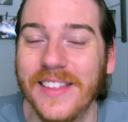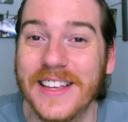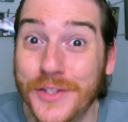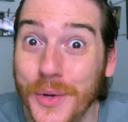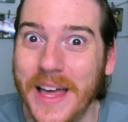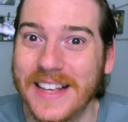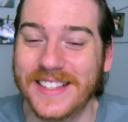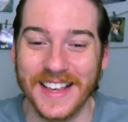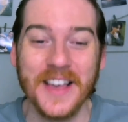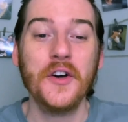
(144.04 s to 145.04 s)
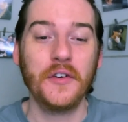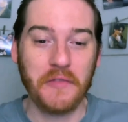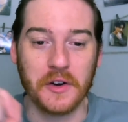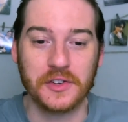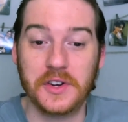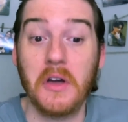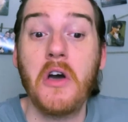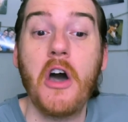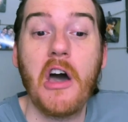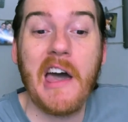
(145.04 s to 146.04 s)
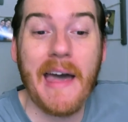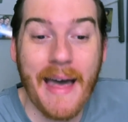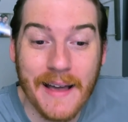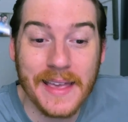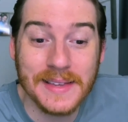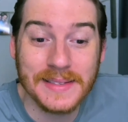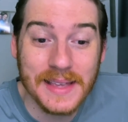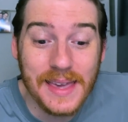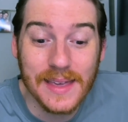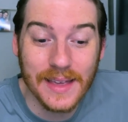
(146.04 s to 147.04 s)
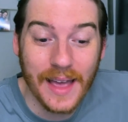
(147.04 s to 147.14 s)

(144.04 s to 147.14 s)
let's do this. First, Agust D.